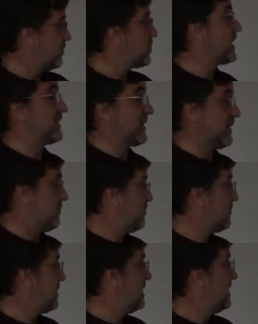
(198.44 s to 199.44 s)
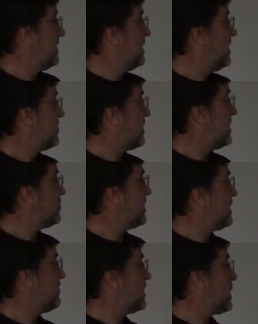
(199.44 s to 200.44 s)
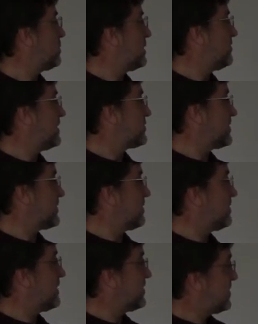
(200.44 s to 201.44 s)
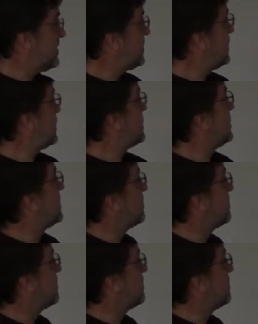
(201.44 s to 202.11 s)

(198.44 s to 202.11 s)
right now. So here we have a couple of interesting things. This is an